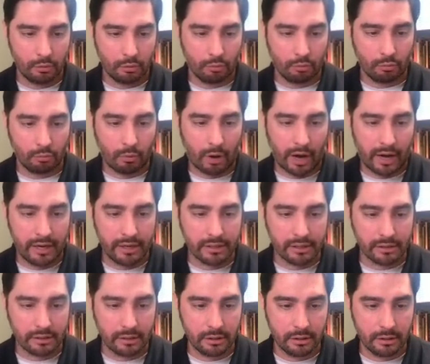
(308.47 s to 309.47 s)
write
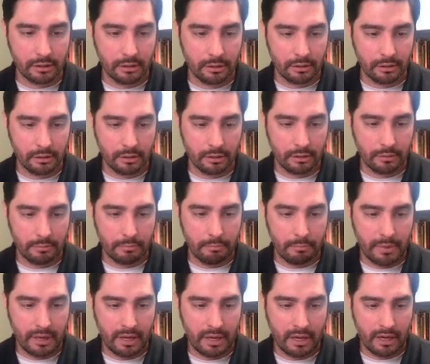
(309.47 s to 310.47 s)

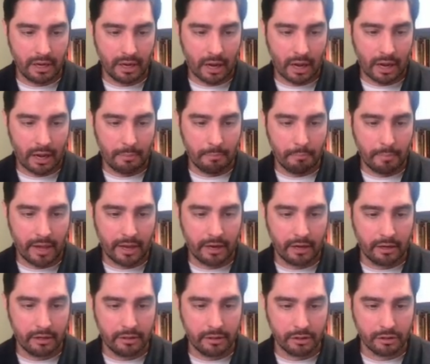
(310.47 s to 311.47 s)
me a
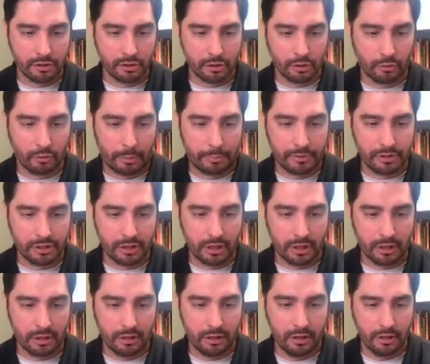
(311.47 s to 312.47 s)
meta
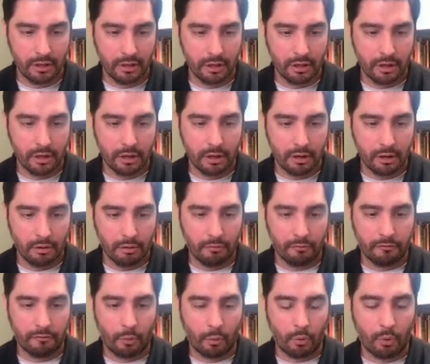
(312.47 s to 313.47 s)
description
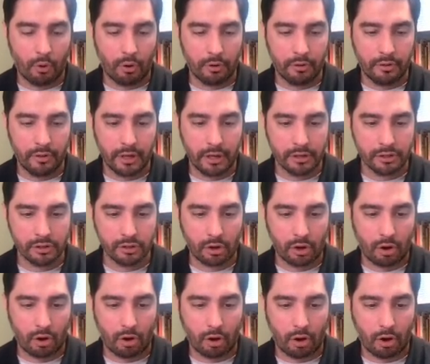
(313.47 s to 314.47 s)
for this
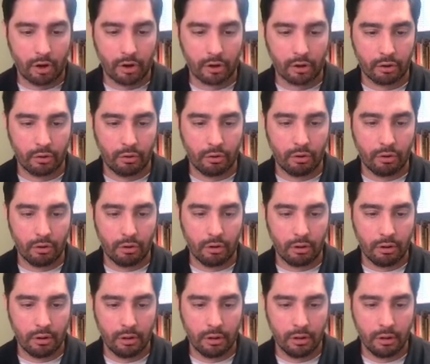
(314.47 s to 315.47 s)

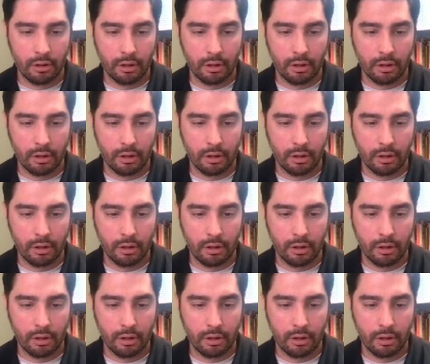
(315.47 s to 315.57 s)
article?